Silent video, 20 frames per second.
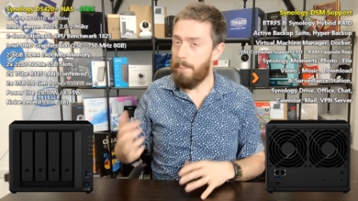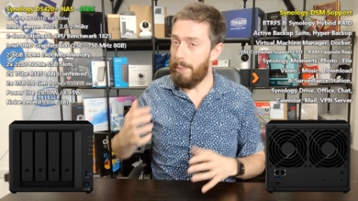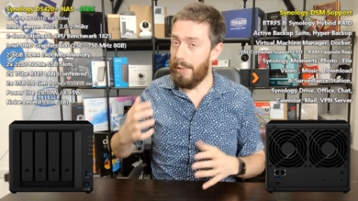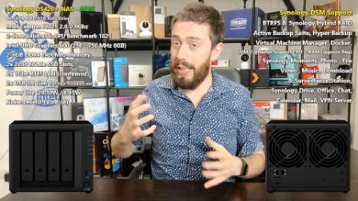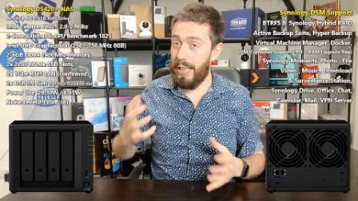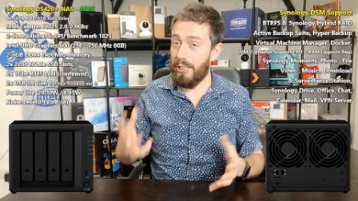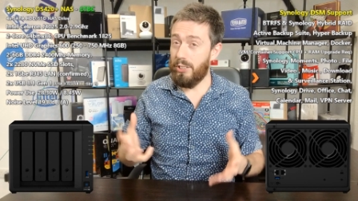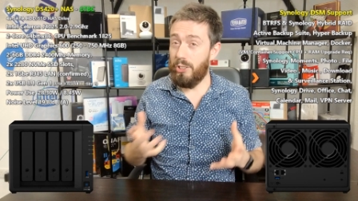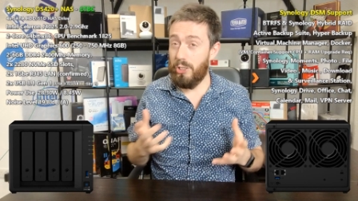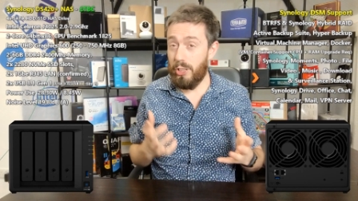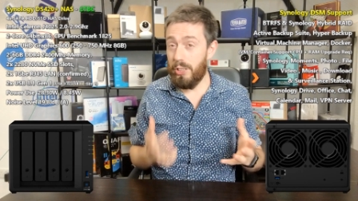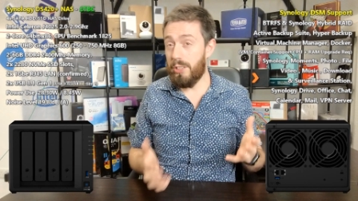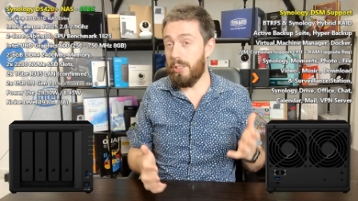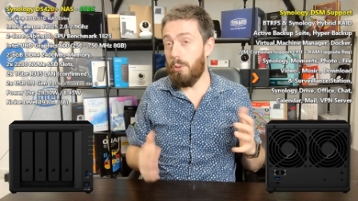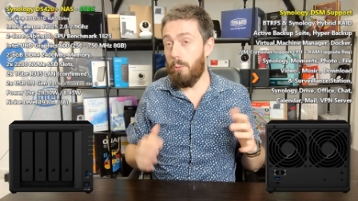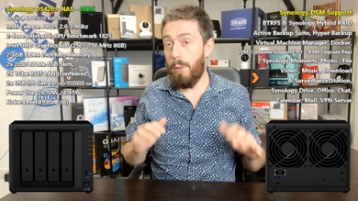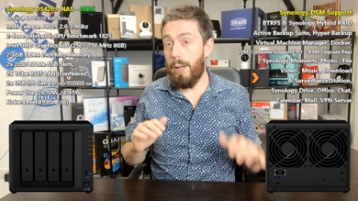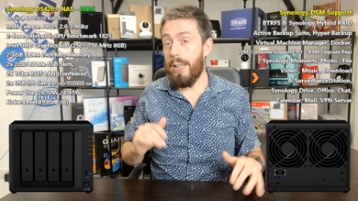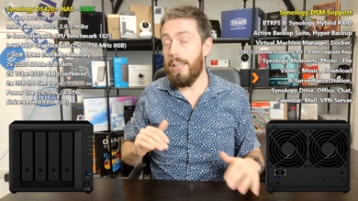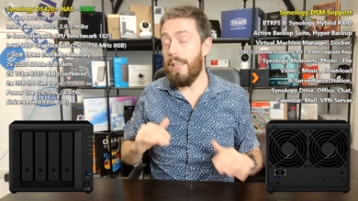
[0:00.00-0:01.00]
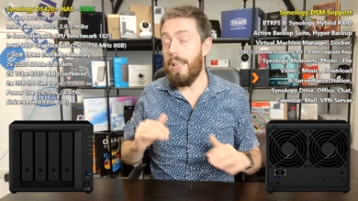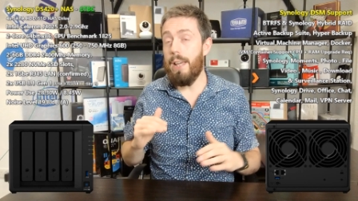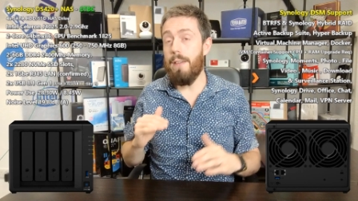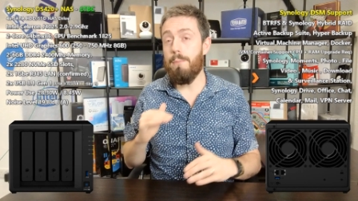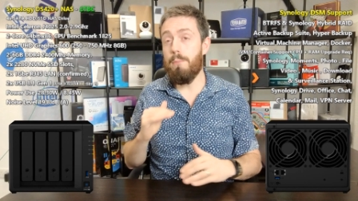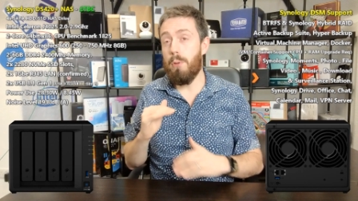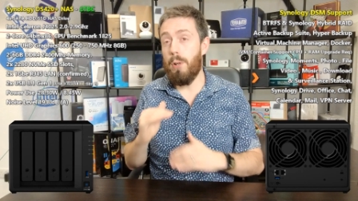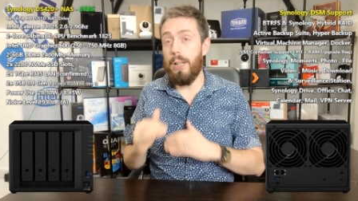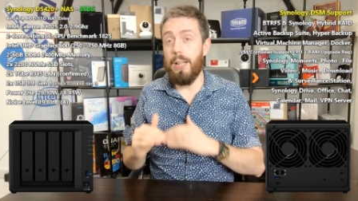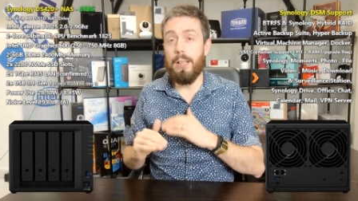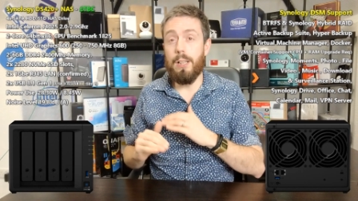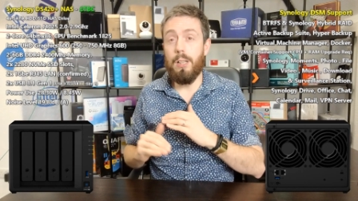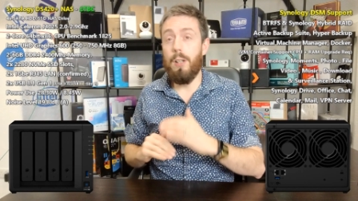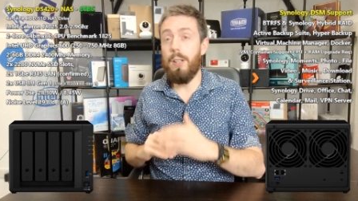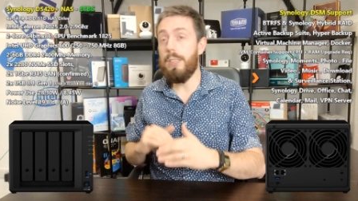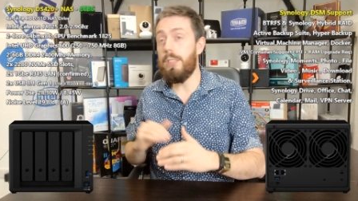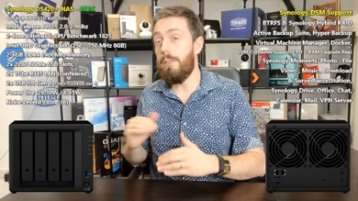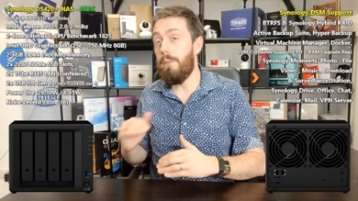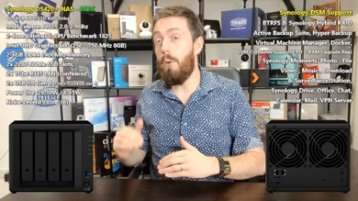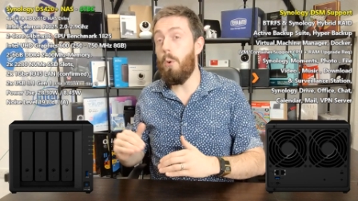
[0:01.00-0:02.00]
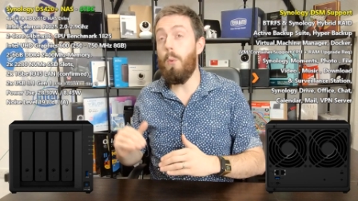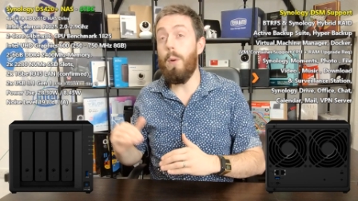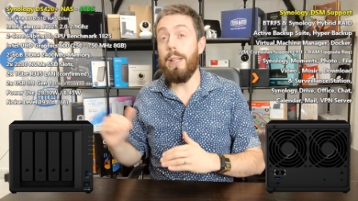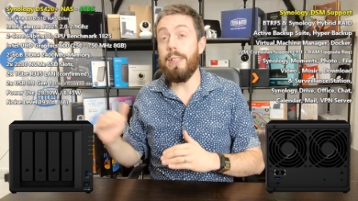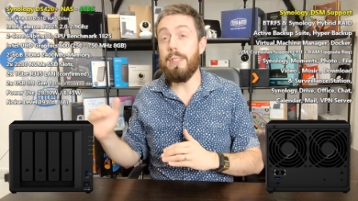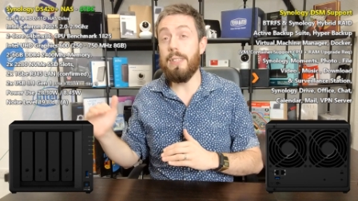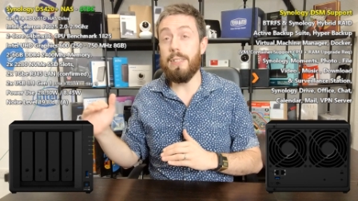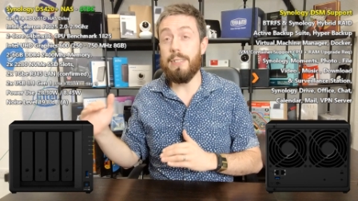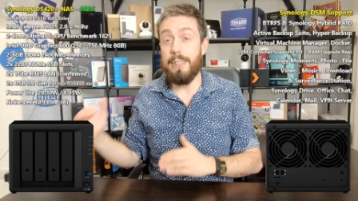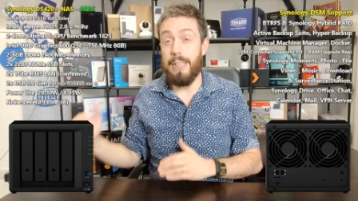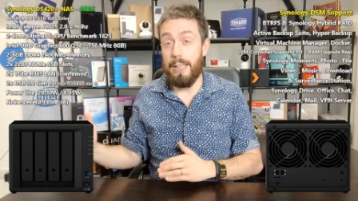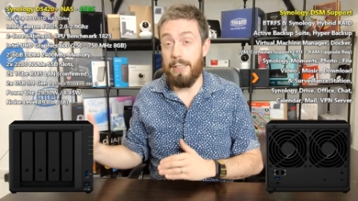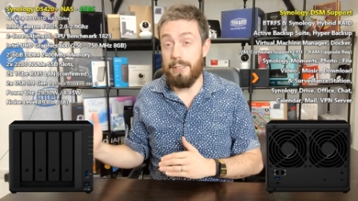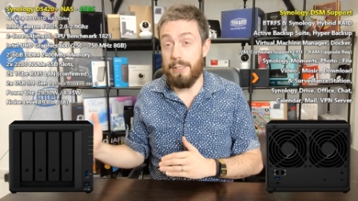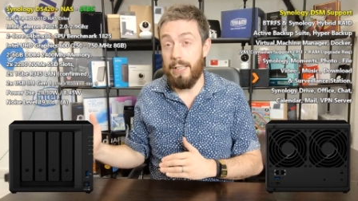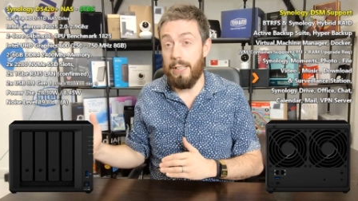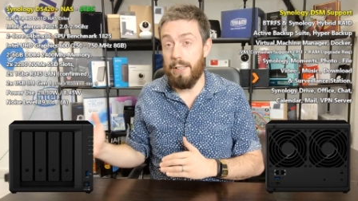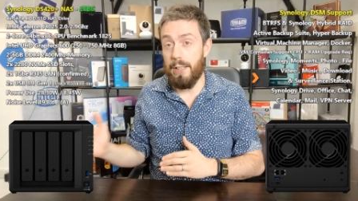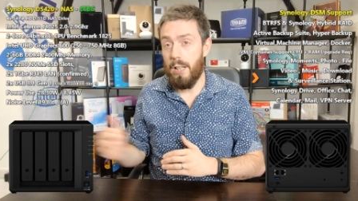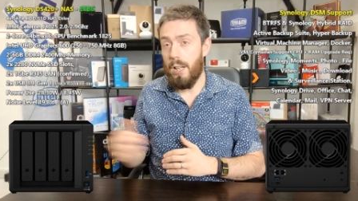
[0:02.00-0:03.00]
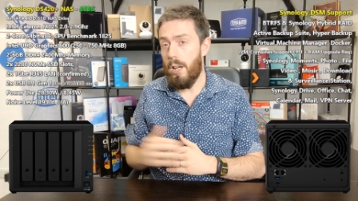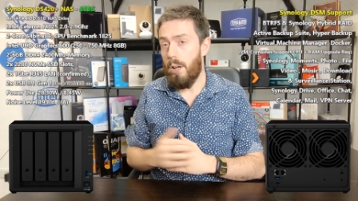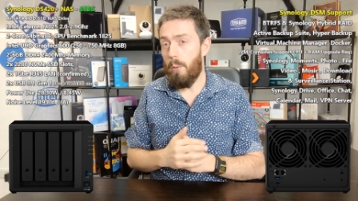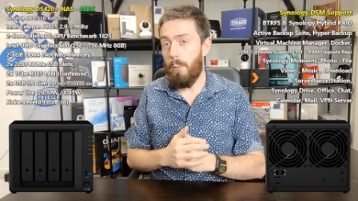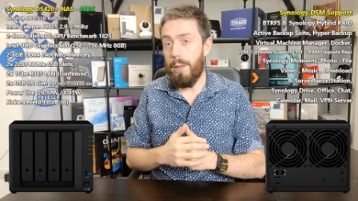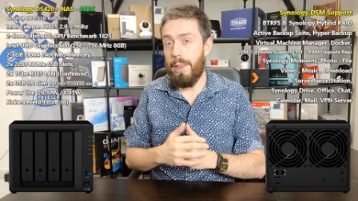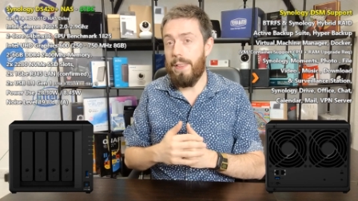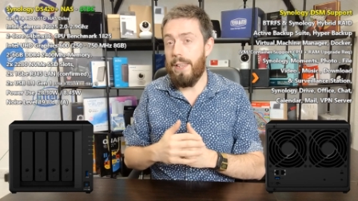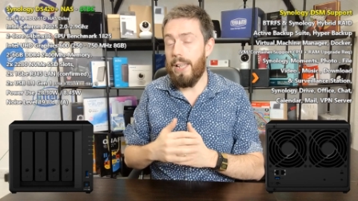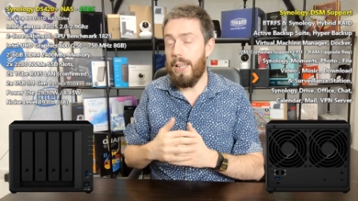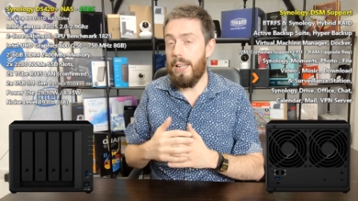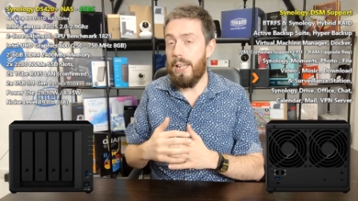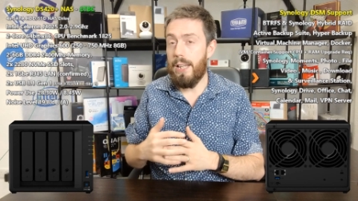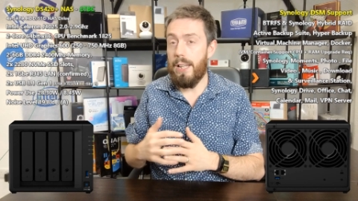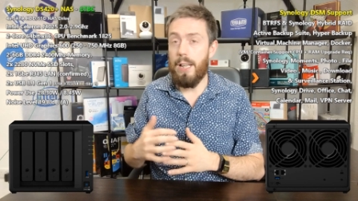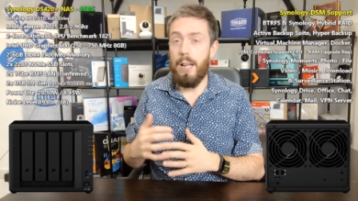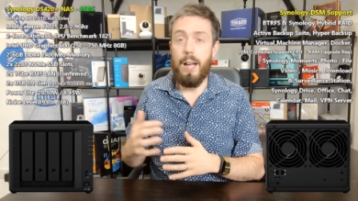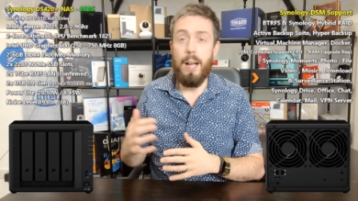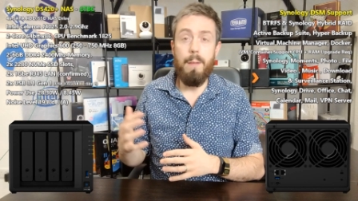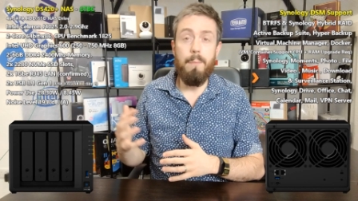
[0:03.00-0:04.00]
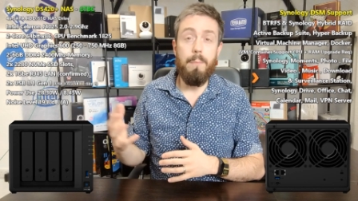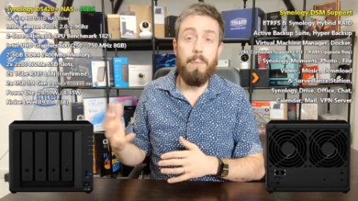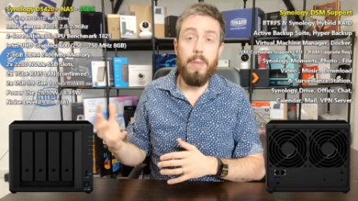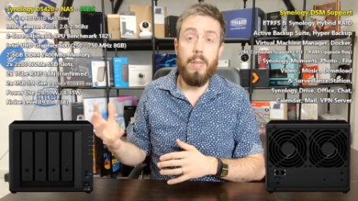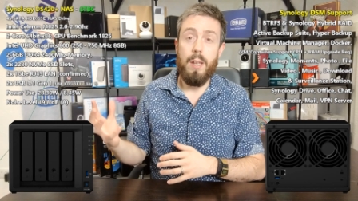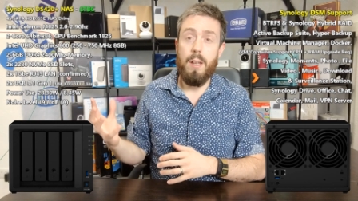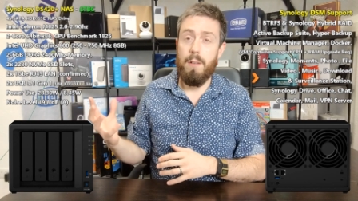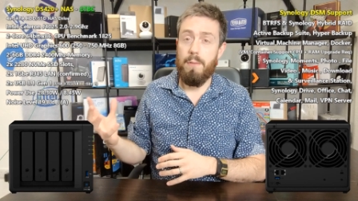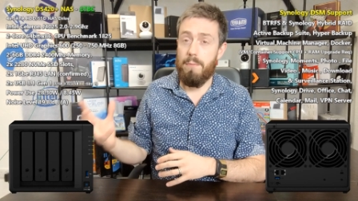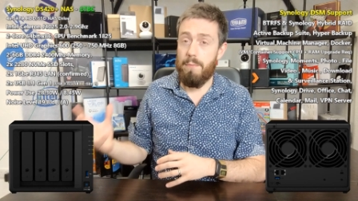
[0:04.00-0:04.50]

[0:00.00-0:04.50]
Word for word: But that's just the way their product lines have always existed, with the um,